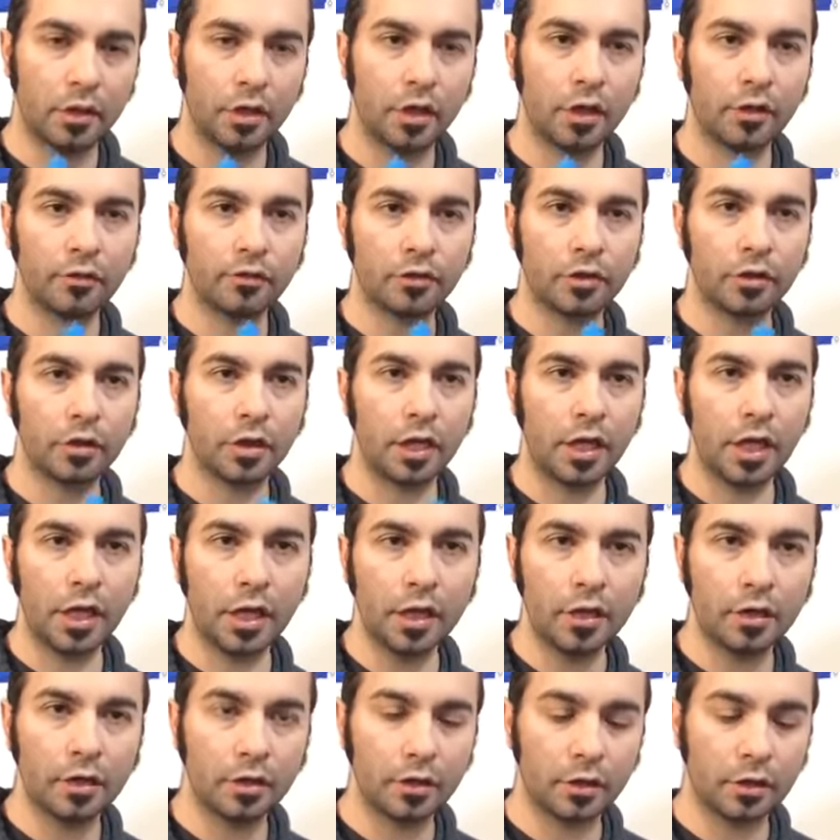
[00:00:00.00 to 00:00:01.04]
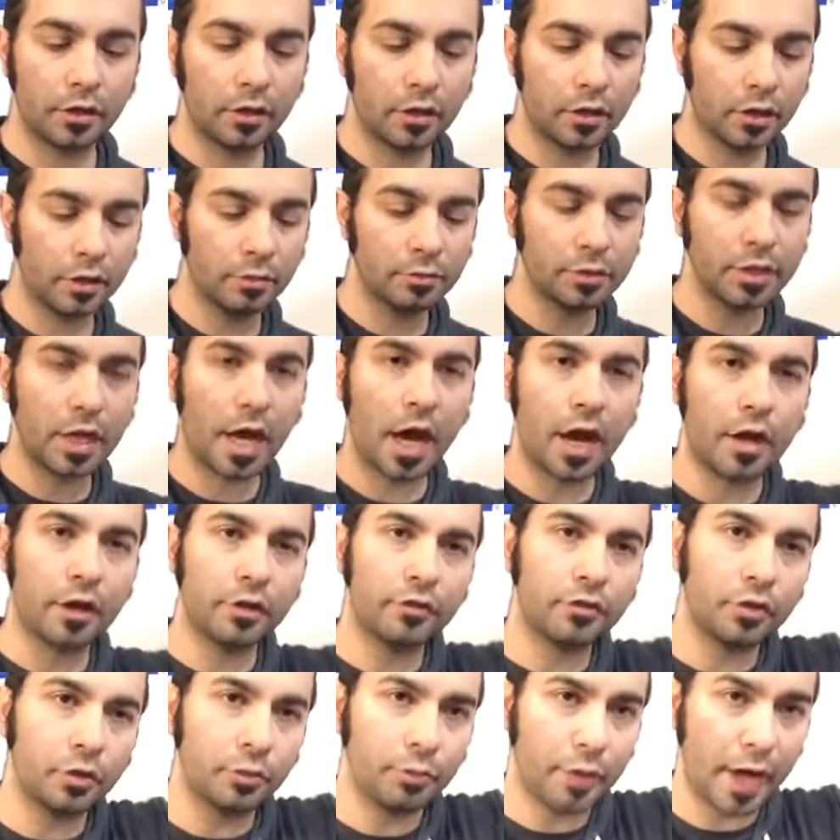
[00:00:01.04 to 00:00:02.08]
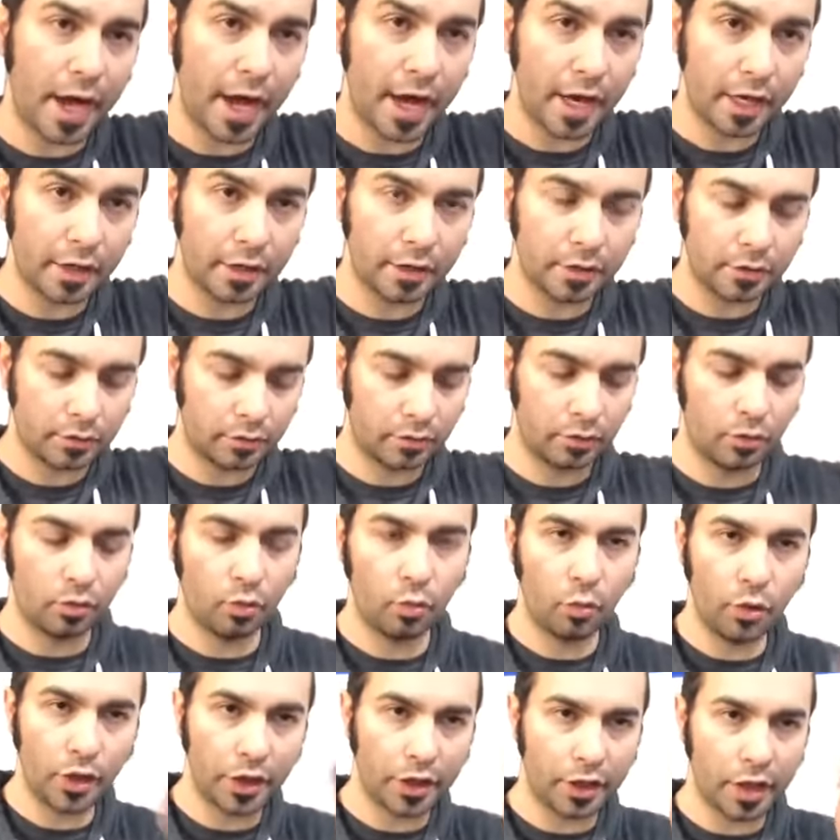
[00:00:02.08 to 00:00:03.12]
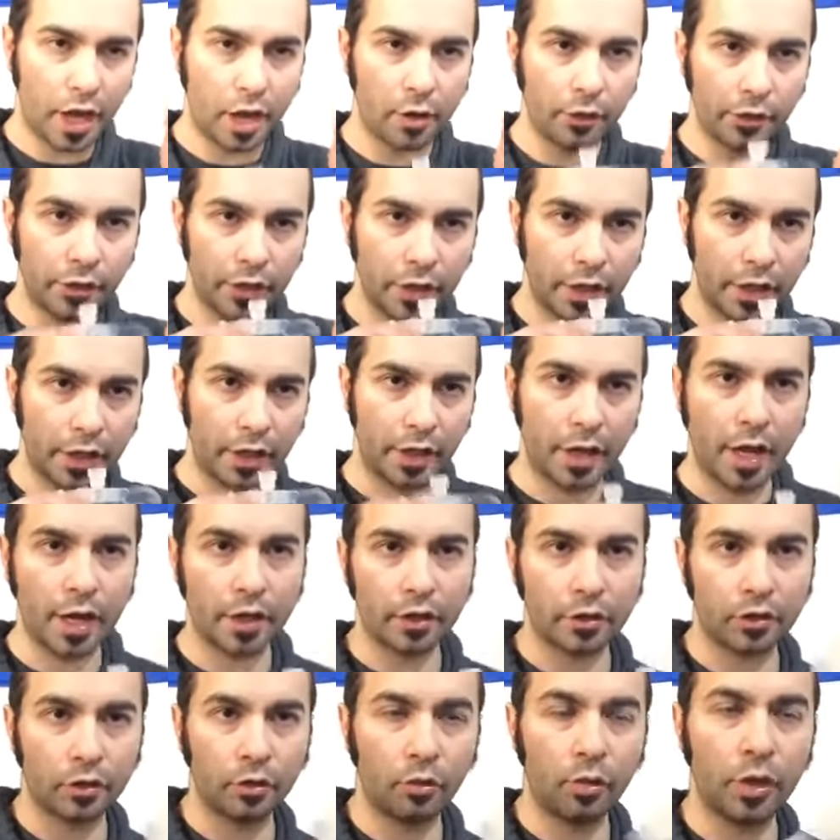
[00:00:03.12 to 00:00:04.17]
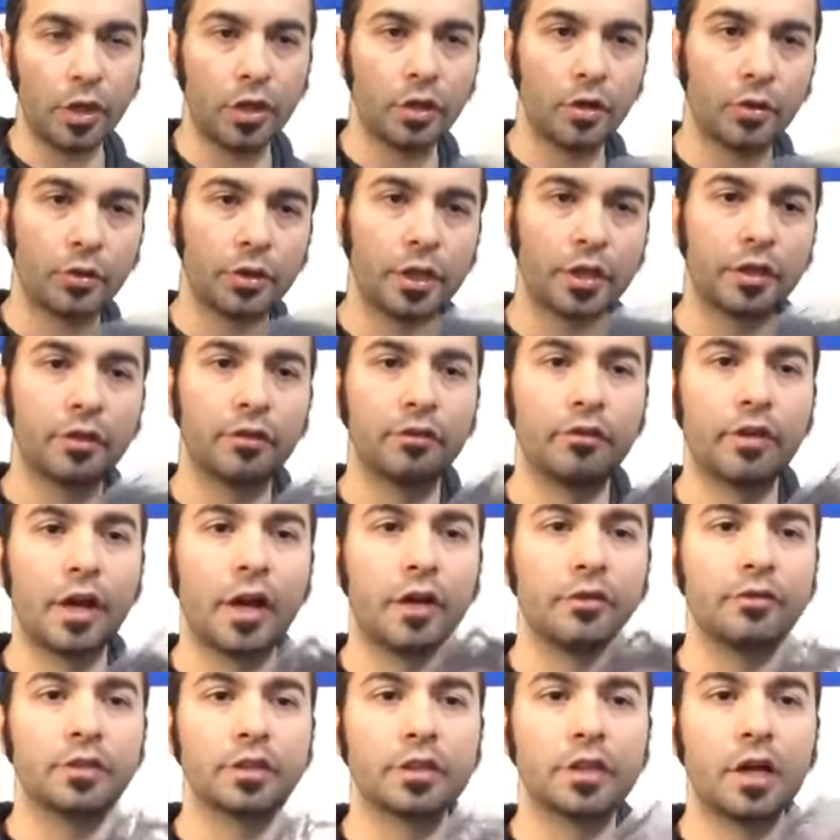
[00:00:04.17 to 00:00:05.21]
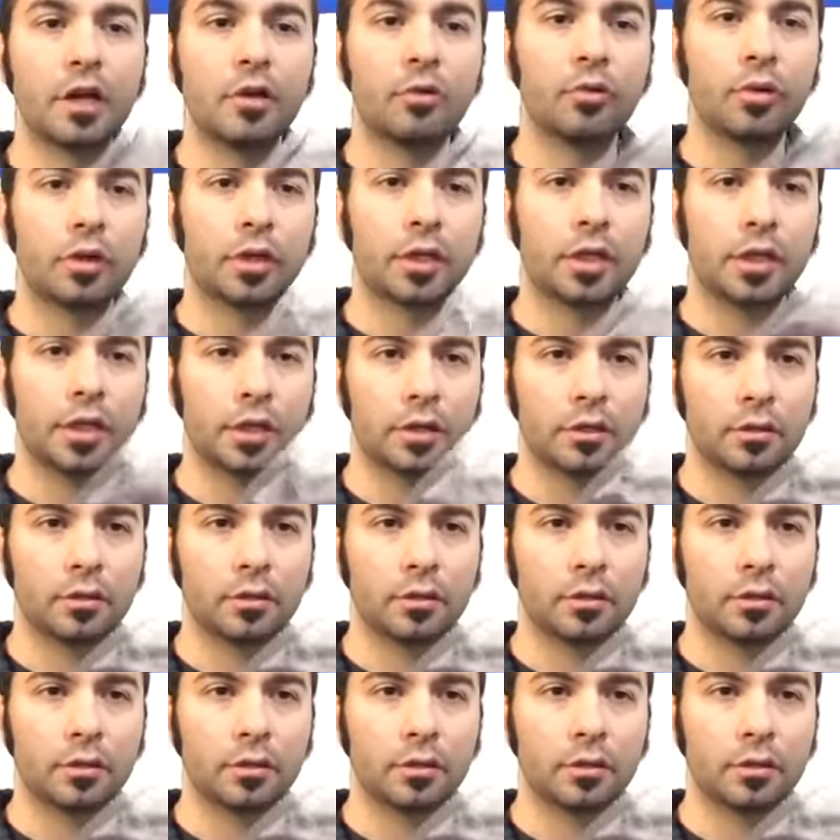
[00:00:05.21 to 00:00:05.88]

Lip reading: If ink comes out of your bag without the connector, we know that the valve is not working.